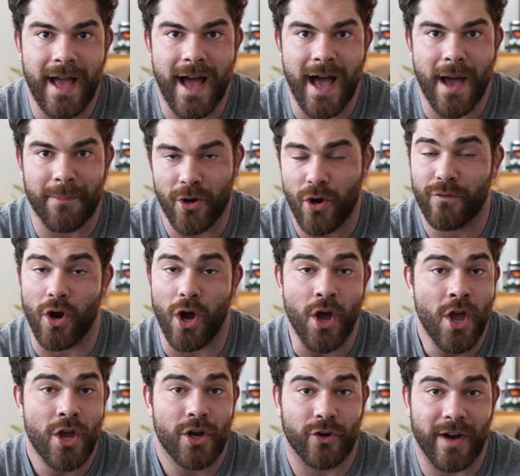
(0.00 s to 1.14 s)
Uh, but overall,
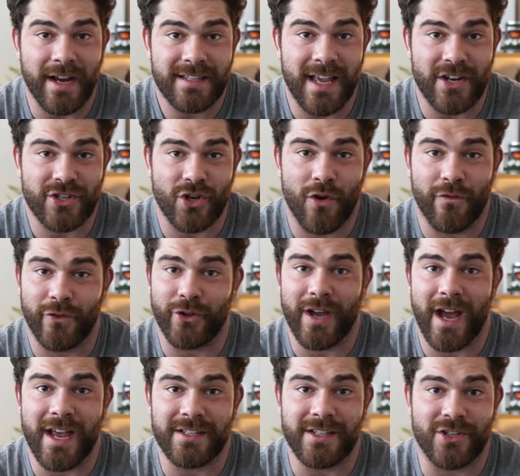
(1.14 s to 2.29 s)
great session. Hopefully, you
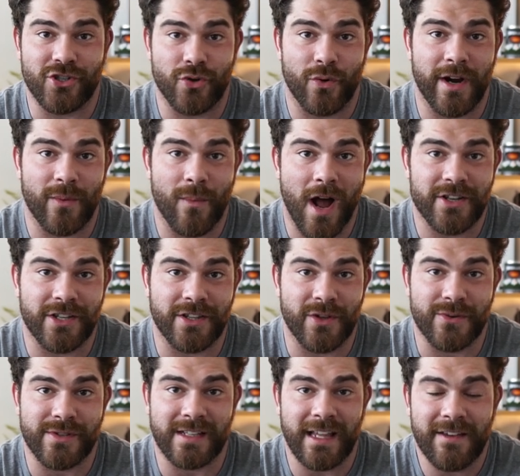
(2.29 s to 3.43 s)
guys enjoyed watching
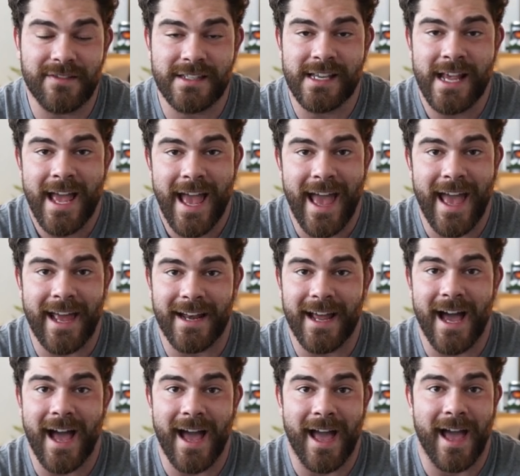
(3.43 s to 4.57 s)
those lifts, and uh,
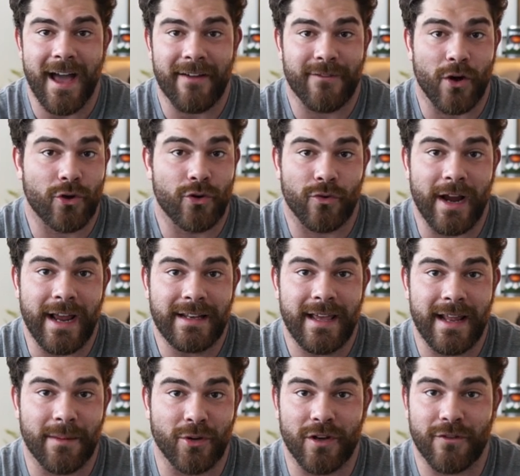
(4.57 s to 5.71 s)
I, I, felt great.
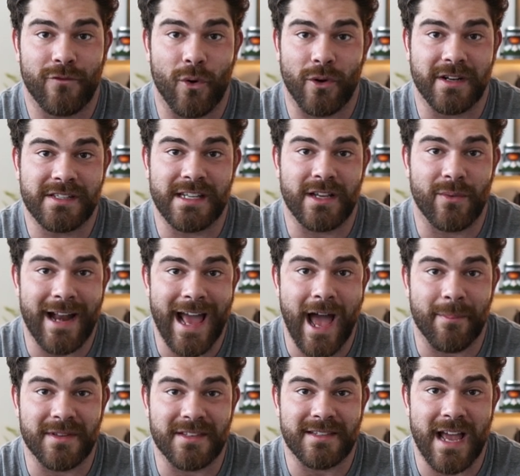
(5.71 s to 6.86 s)
And I'm looking forward to seeing what
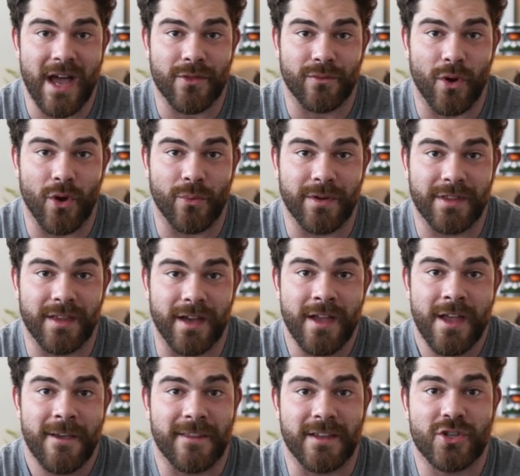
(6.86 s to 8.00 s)
happens down the road with uh,
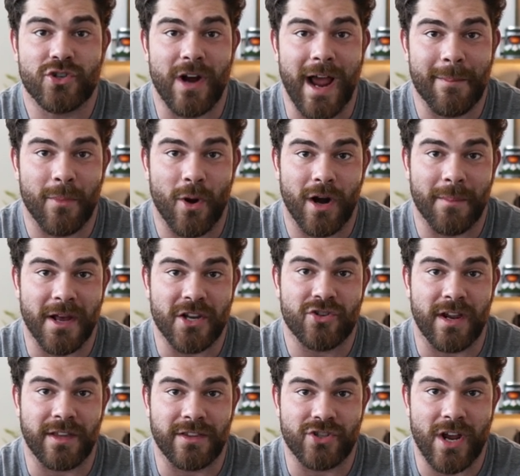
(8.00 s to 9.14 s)
this trap bar and my
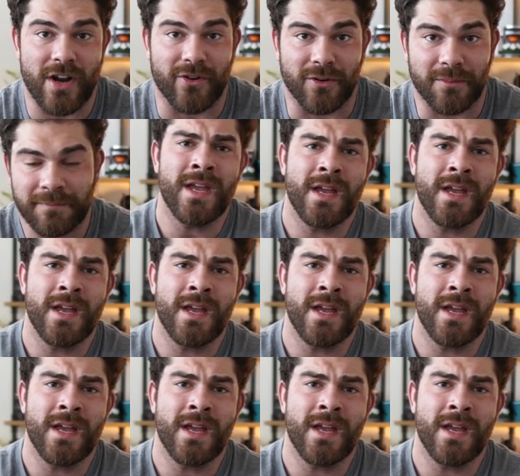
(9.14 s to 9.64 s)
strength in general.